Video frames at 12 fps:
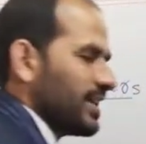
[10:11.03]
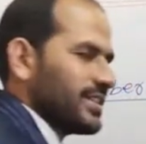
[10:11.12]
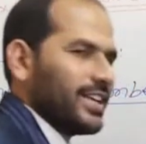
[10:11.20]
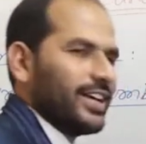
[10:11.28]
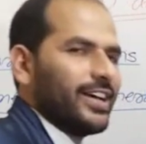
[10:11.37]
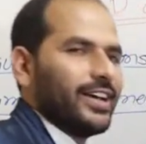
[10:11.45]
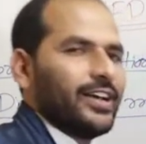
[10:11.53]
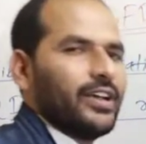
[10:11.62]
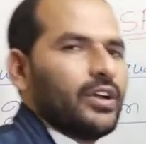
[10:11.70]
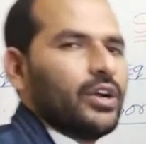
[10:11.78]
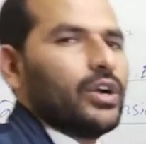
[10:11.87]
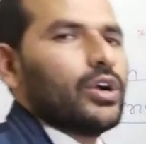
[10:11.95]
as a
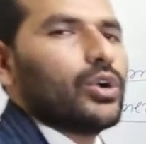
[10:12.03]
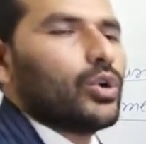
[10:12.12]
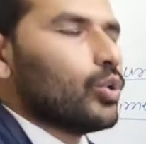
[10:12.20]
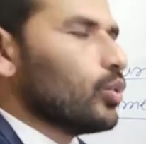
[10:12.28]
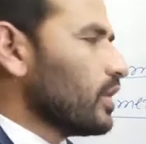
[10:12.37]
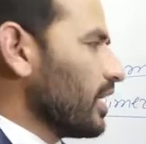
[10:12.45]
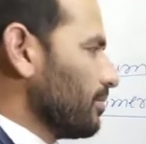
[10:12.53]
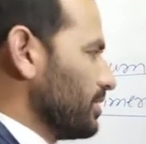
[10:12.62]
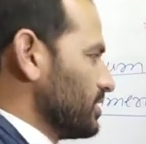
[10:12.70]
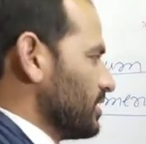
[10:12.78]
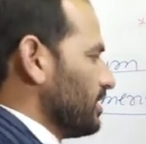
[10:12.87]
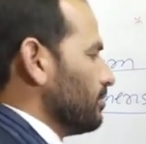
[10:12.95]

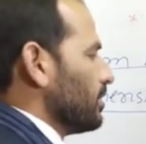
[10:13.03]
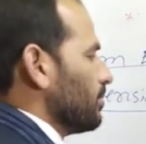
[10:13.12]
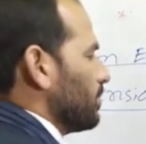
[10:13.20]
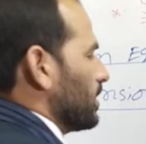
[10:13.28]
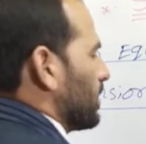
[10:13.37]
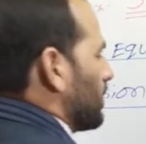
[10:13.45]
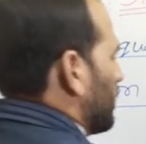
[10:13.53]
two-dimensional member,